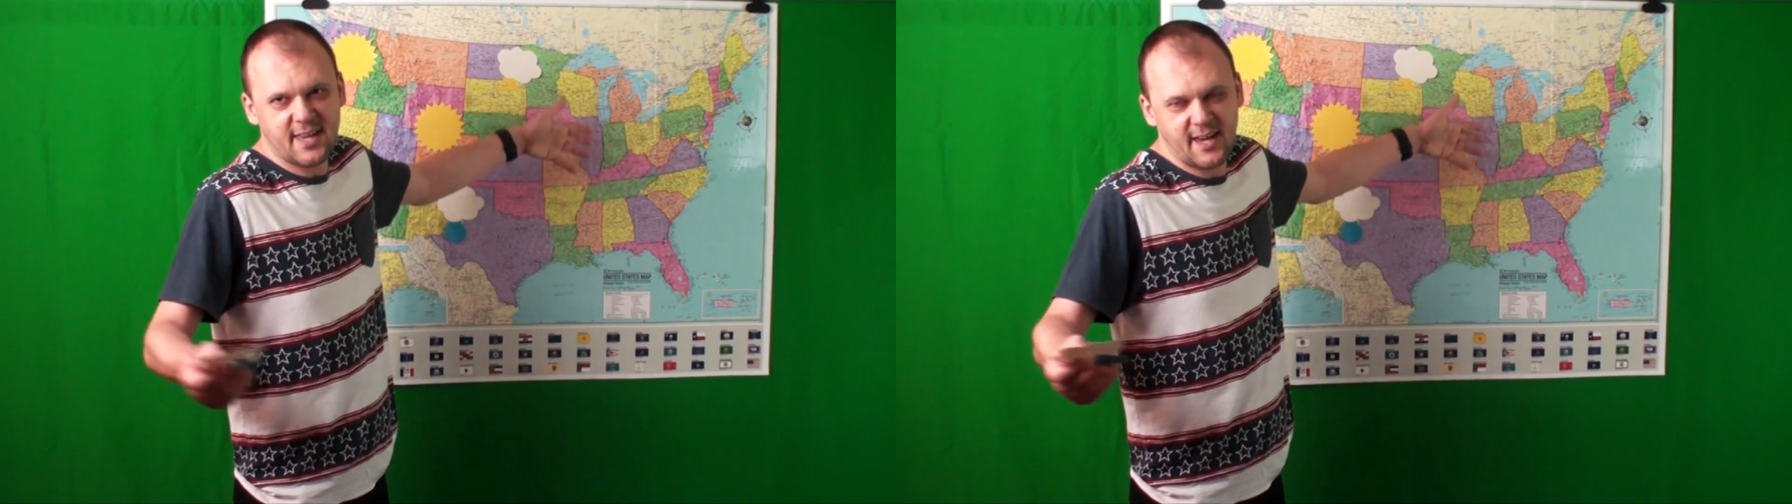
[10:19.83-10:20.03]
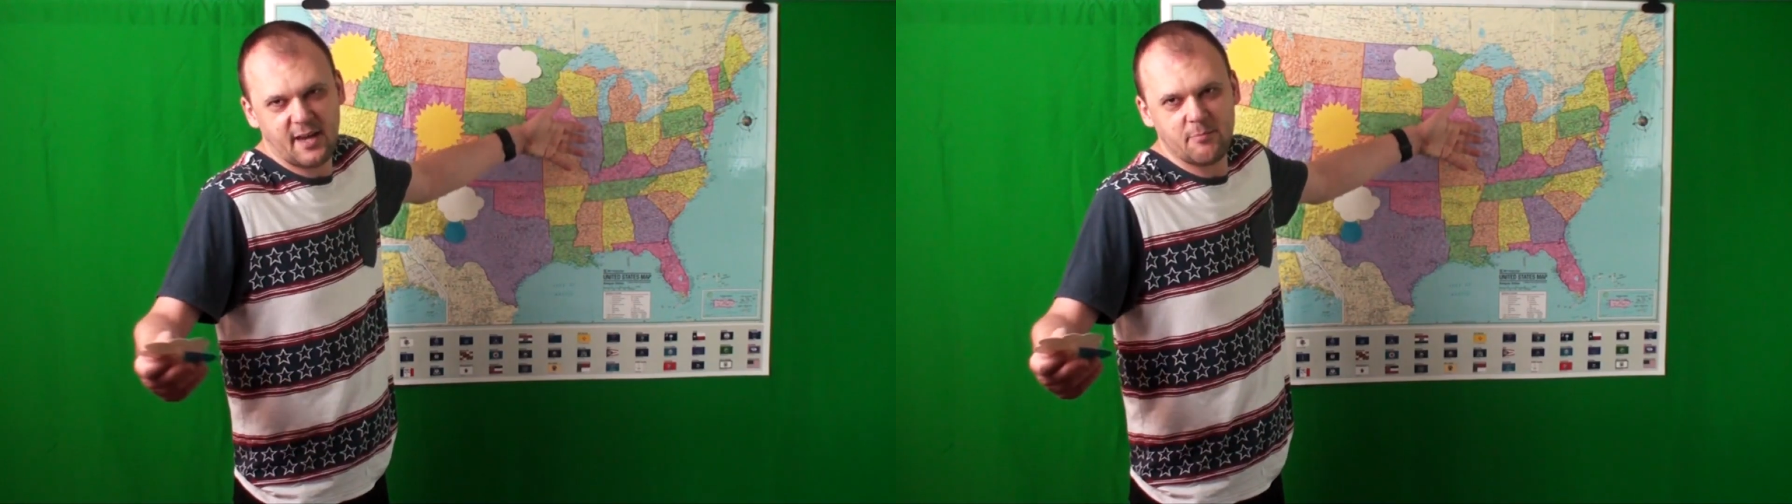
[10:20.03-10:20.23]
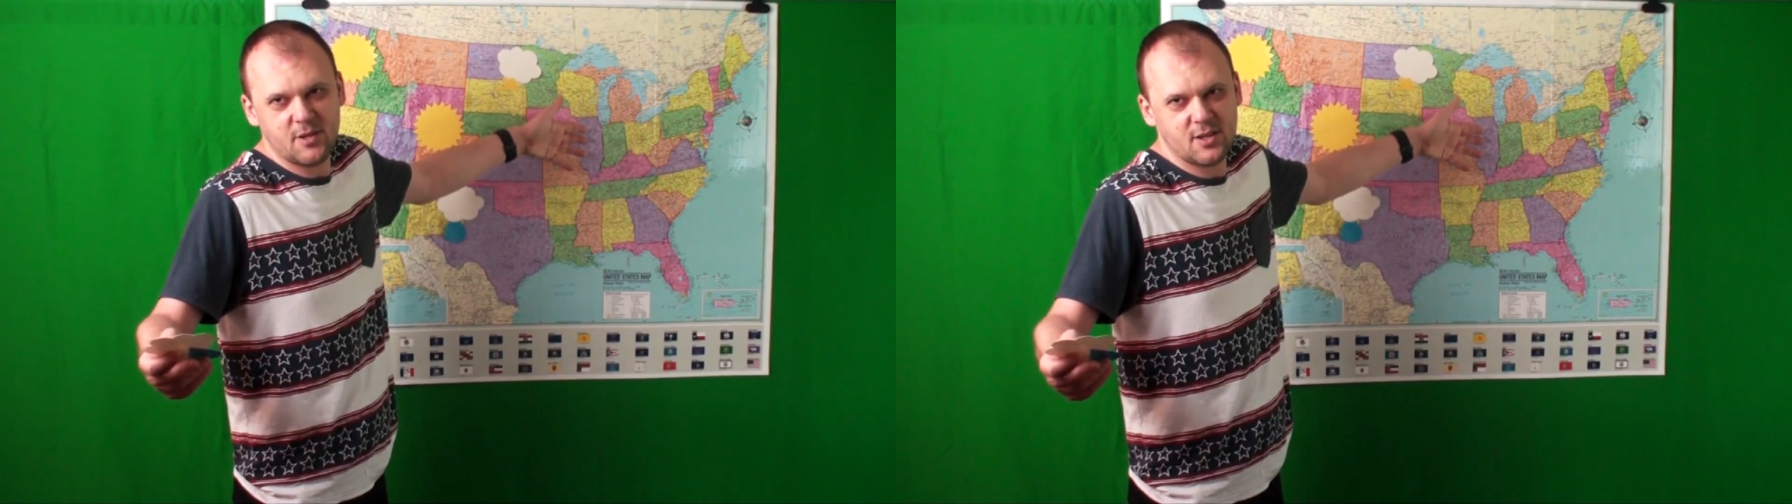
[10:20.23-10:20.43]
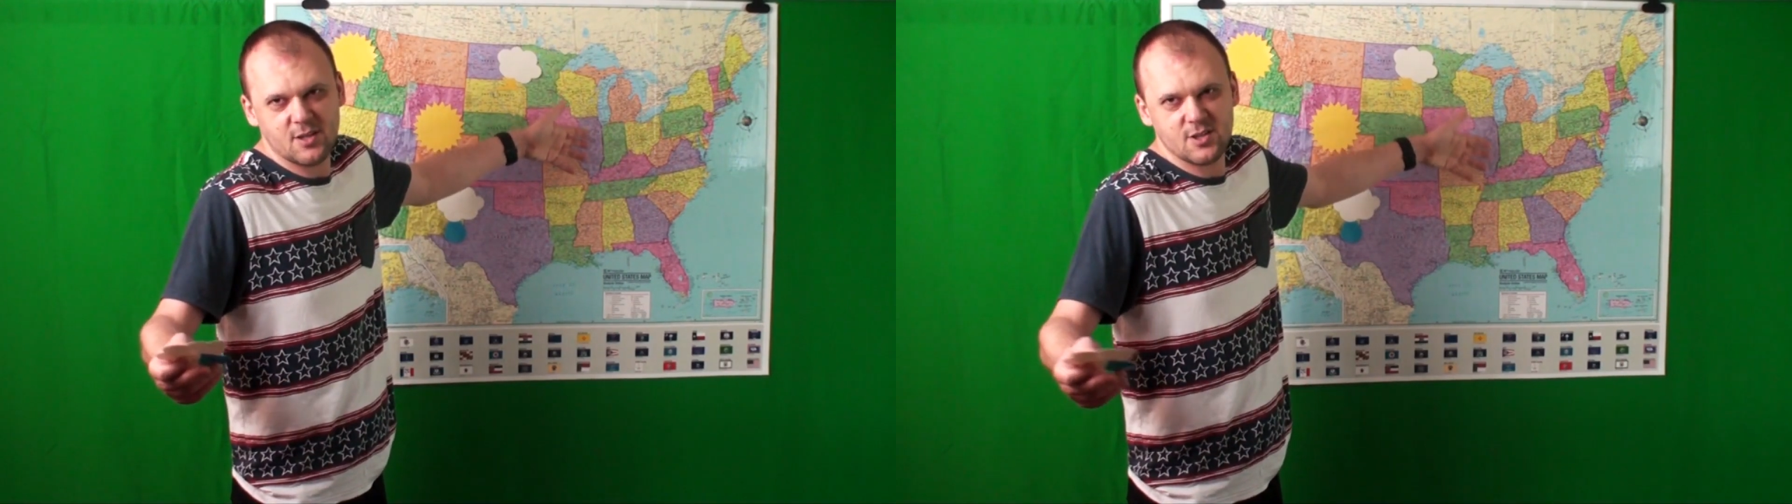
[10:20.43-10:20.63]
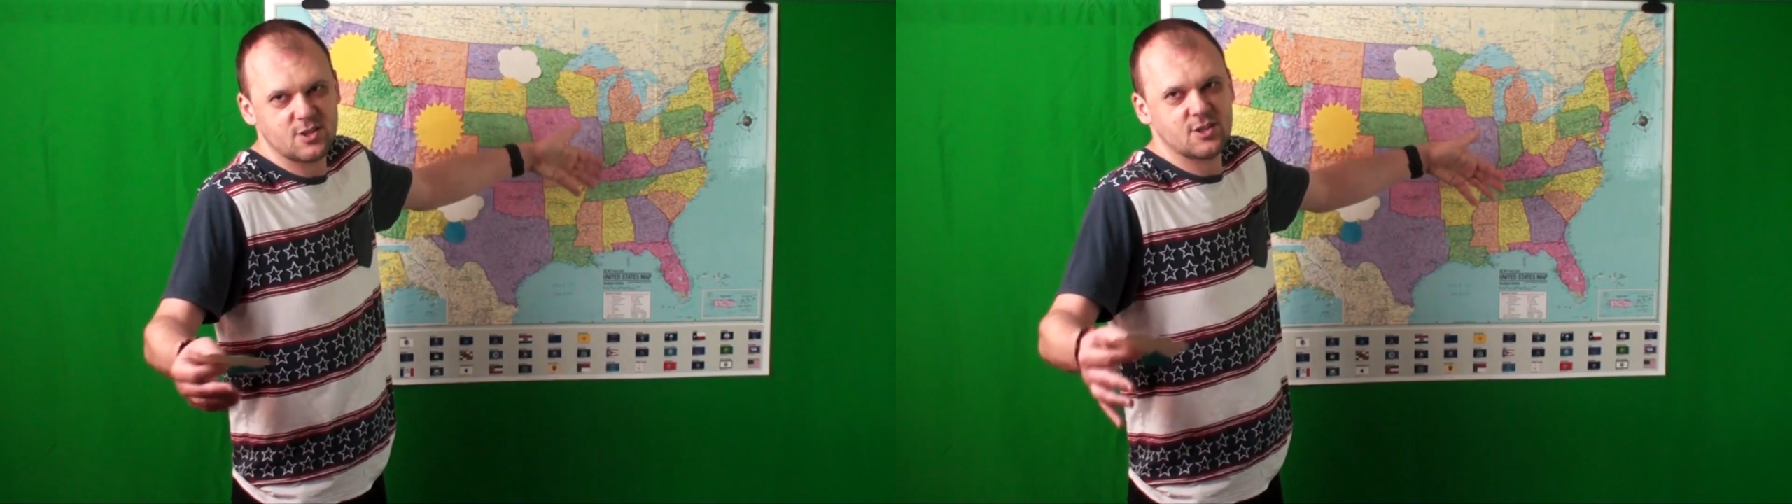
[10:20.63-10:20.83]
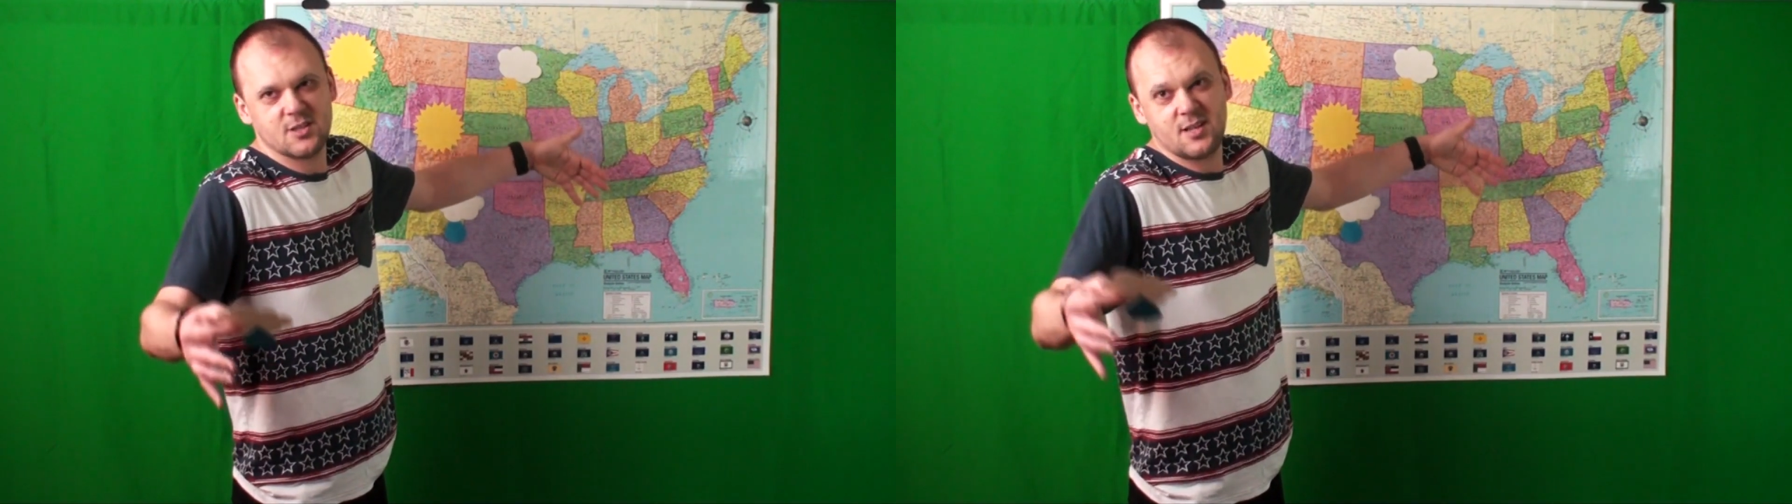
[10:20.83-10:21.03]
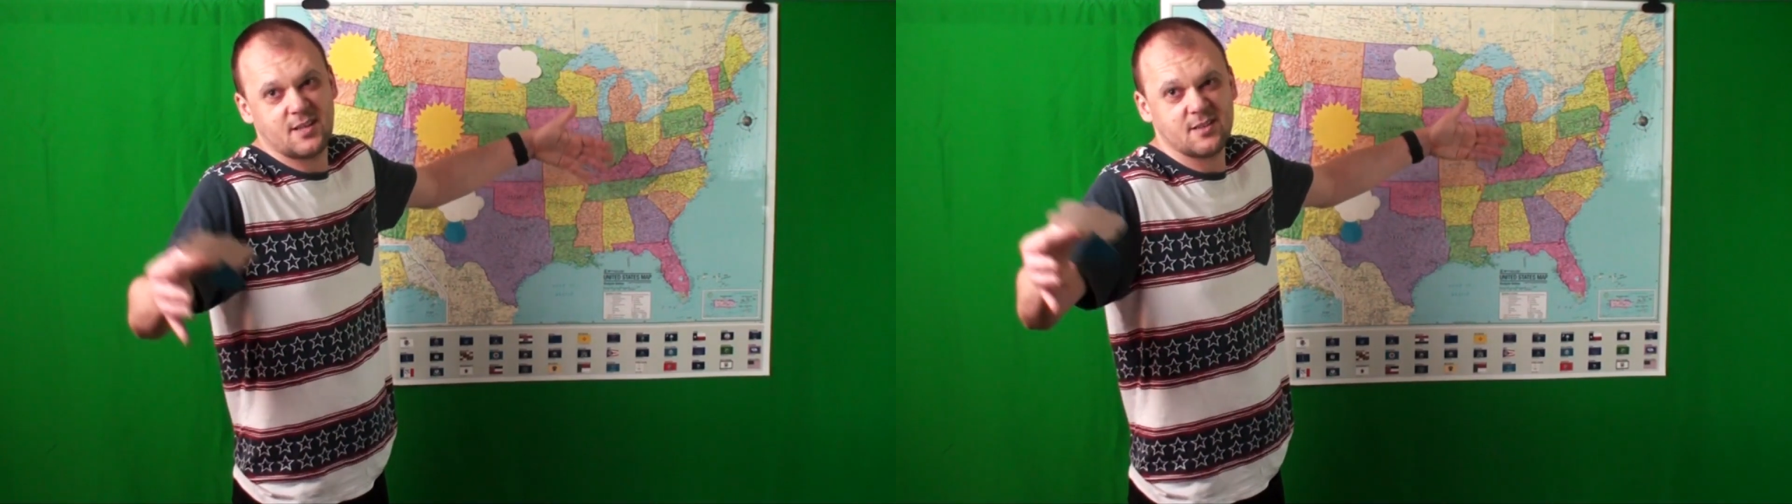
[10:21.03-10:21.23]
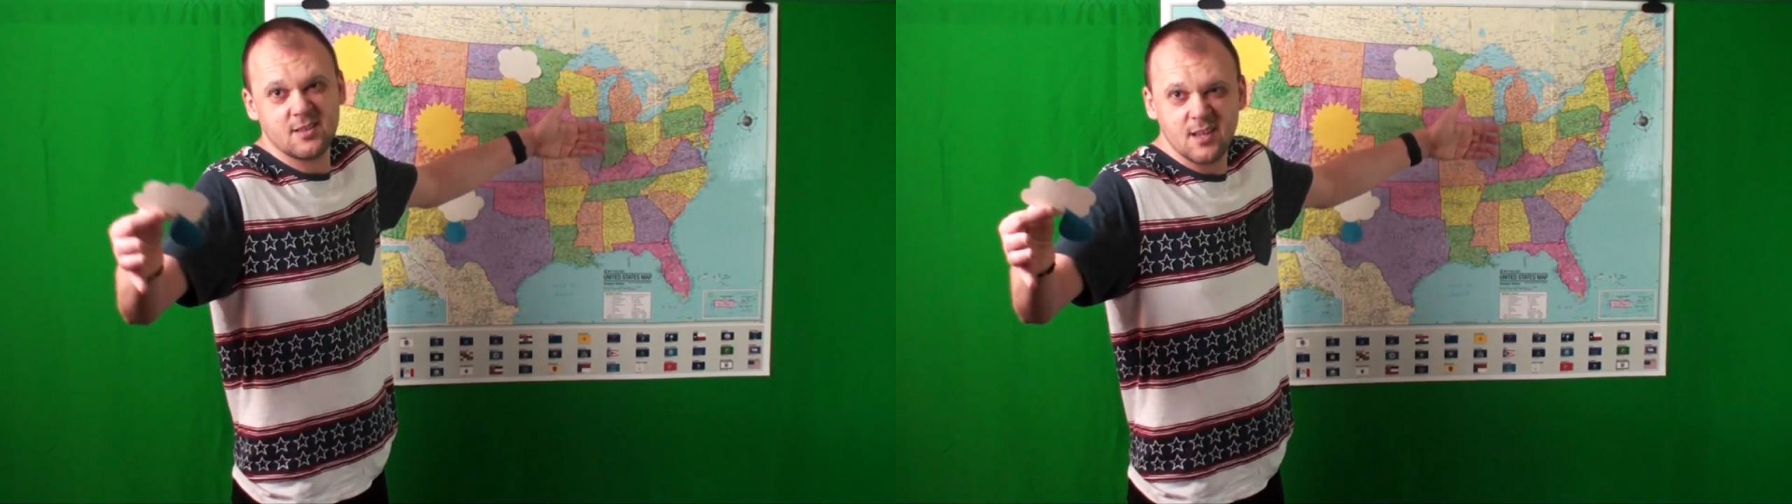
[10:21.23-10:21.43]
cabbage
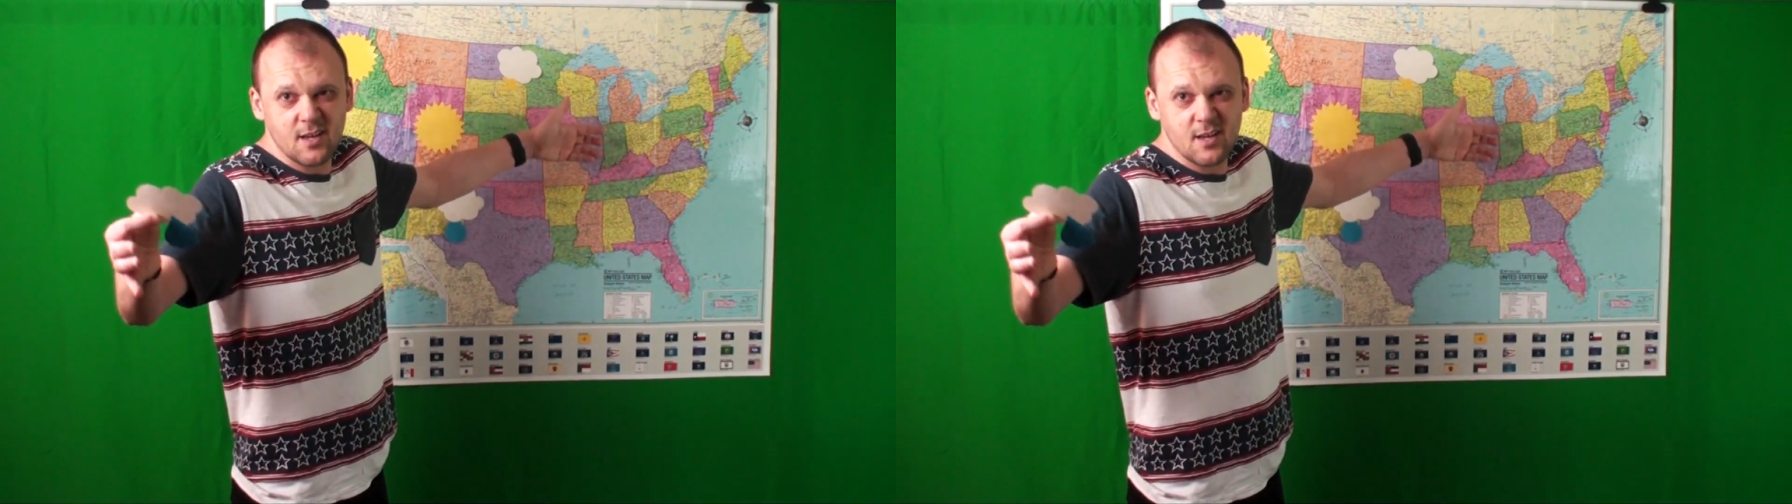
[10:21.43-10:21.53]
and